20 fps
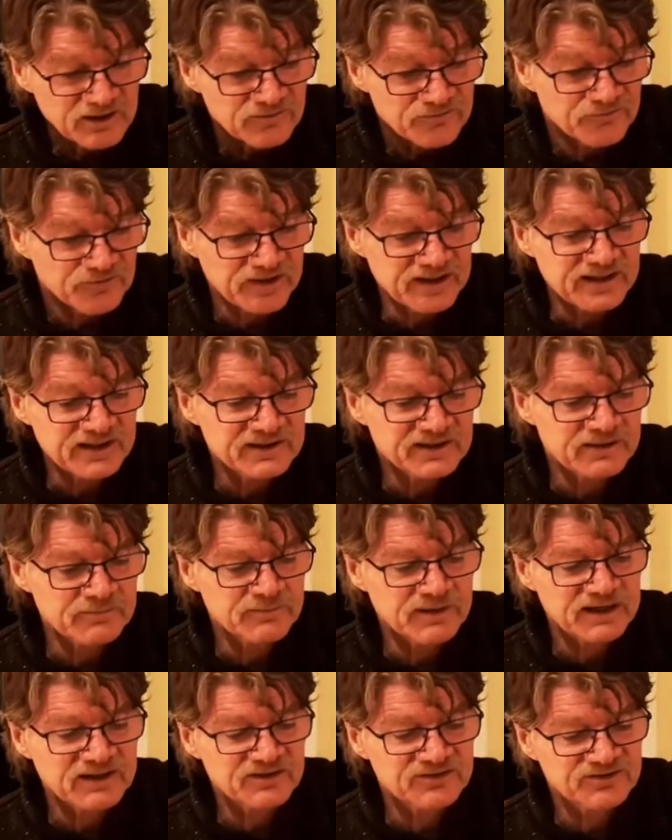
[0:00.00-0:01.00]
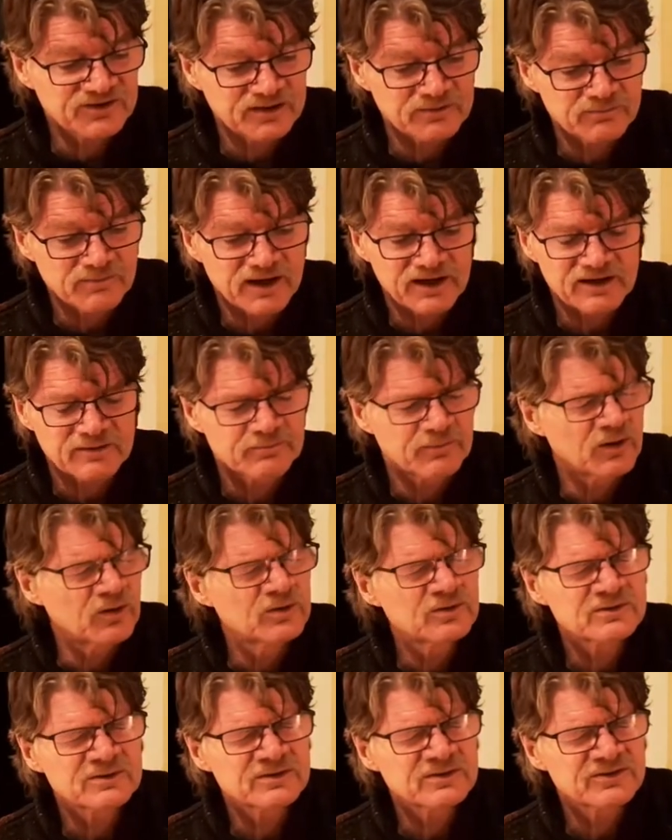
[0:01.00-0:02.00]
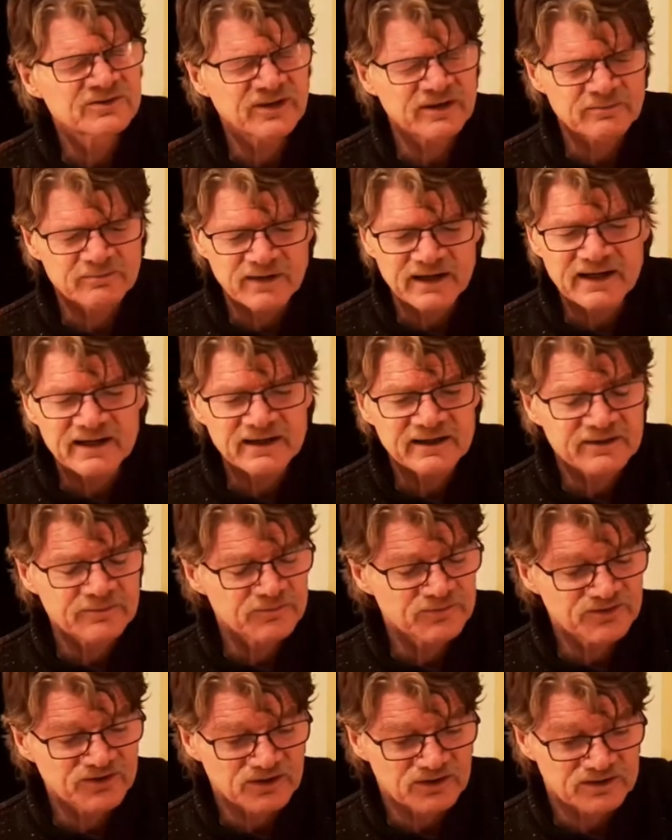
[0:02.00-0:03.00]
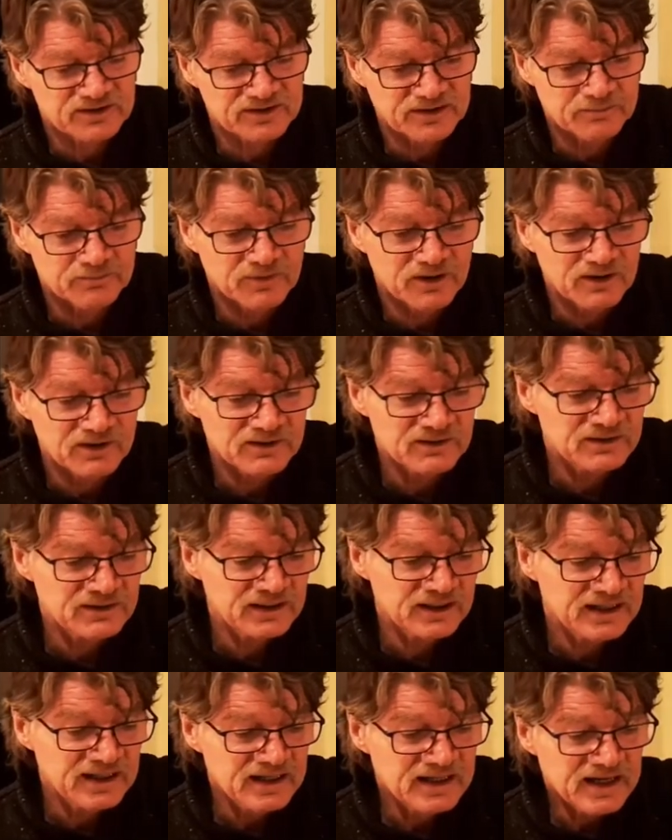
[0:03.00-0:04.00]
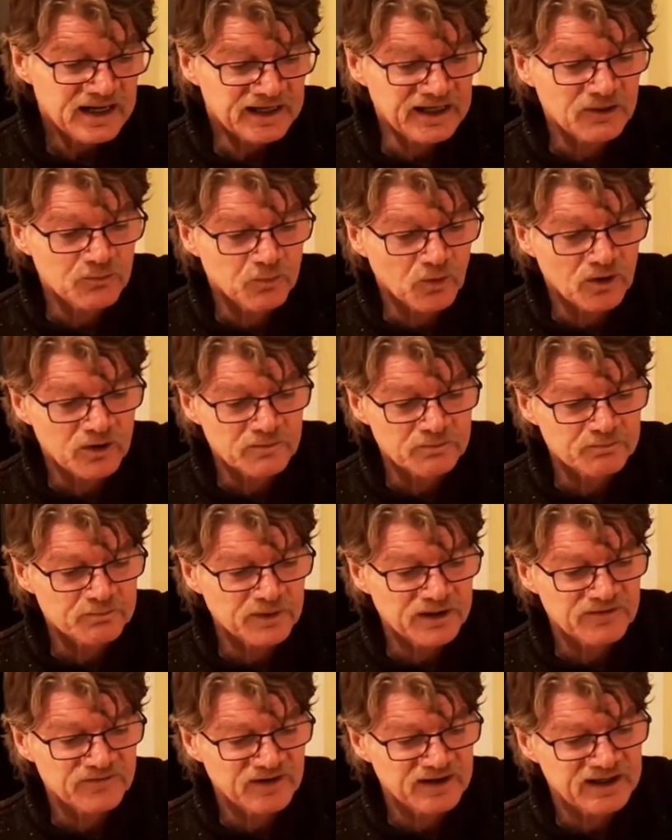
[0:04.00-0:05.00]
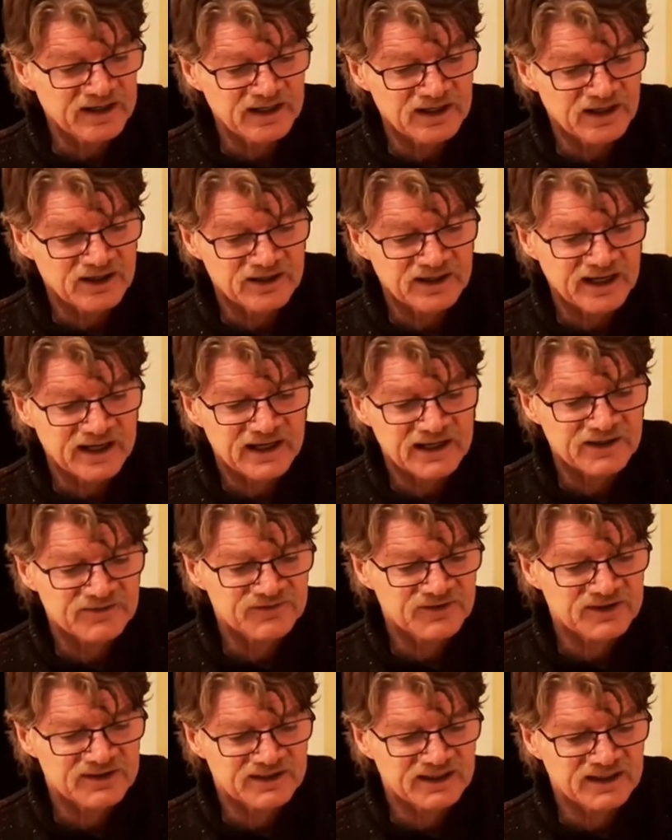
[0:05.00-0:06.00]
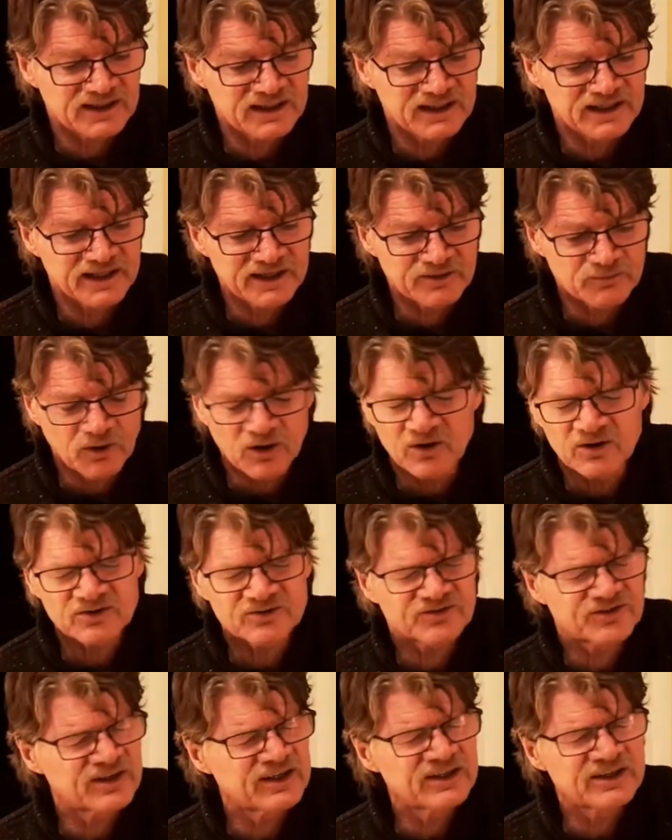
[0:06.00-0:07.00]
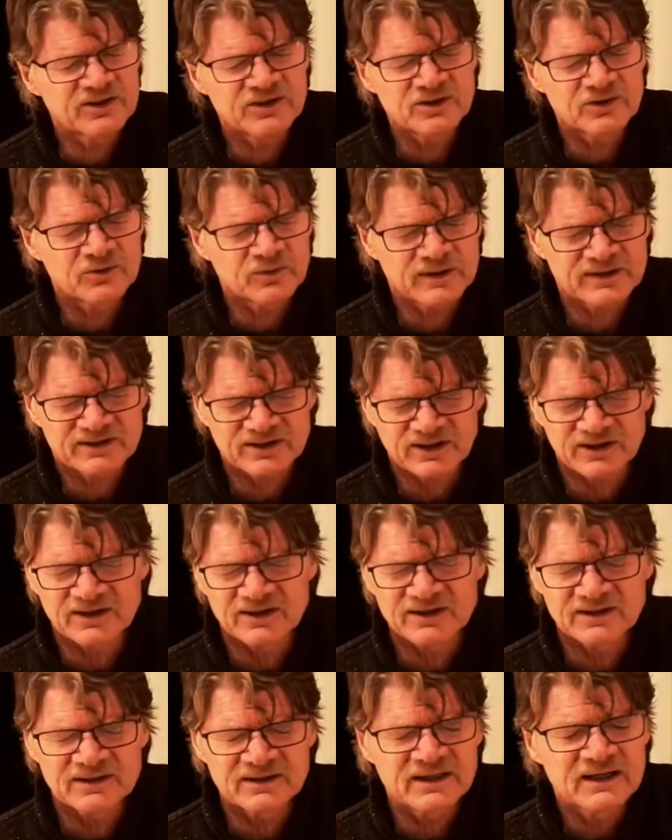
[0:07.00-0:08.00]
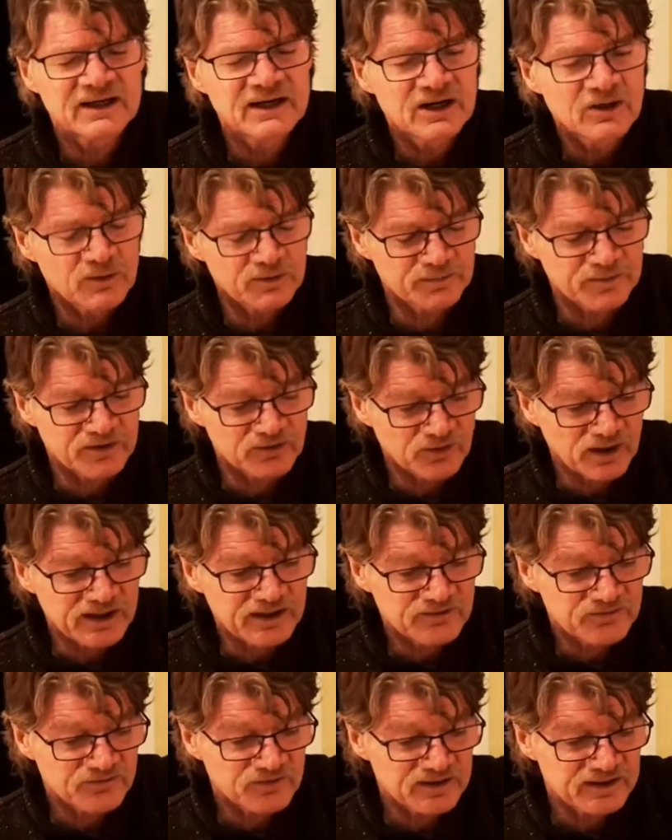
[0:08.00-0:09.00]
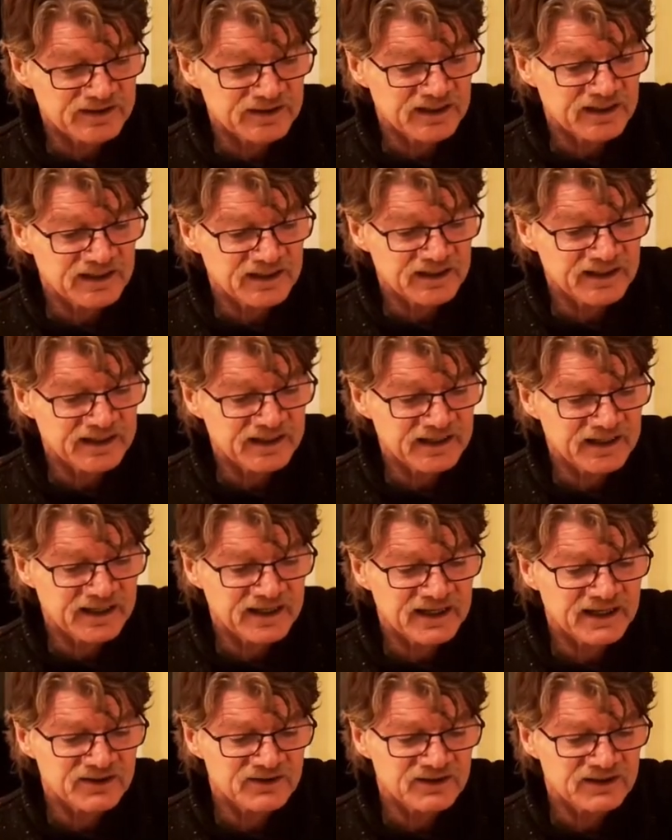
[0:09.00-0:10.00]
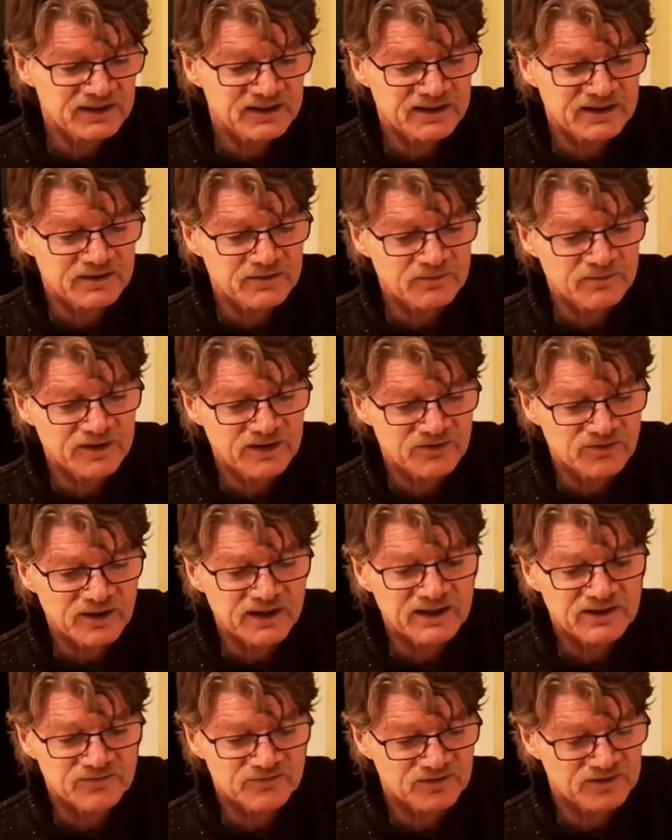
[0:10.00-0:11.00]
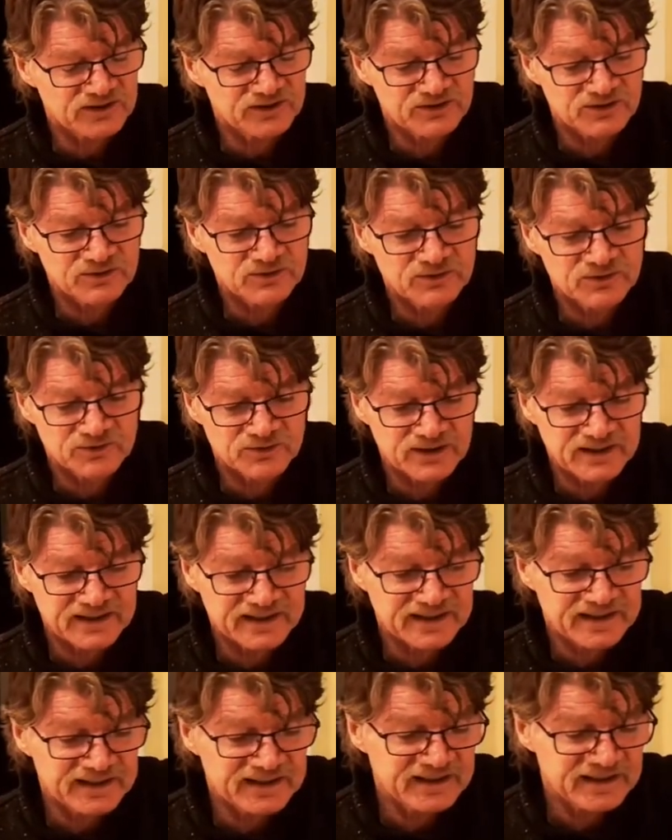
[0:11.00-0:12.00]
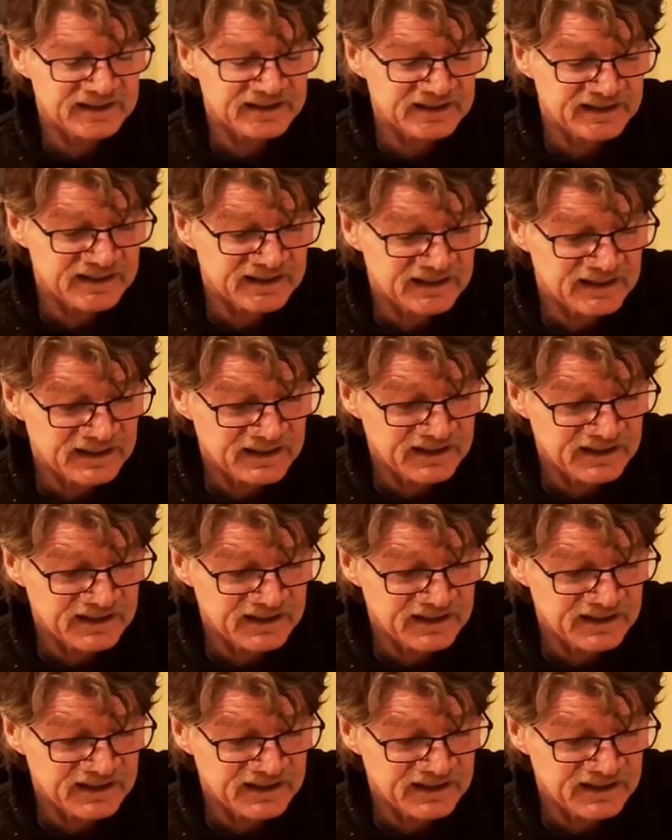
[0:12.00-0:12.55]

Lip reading: Feed him eggs and marrow bones and make him suck them all, and it won't be very long after till he won't see you at all, with me rightful little Eira and me rightful to relay.